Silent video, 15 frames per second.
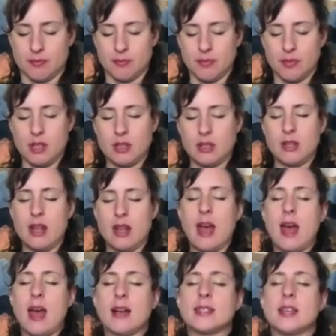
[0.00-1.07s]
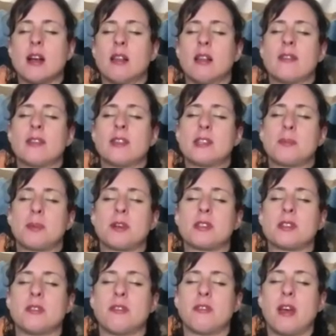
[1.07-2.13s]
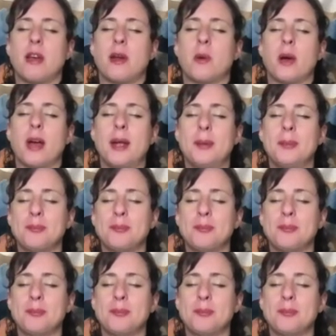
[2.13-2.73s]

and then exhale, let this person fade away.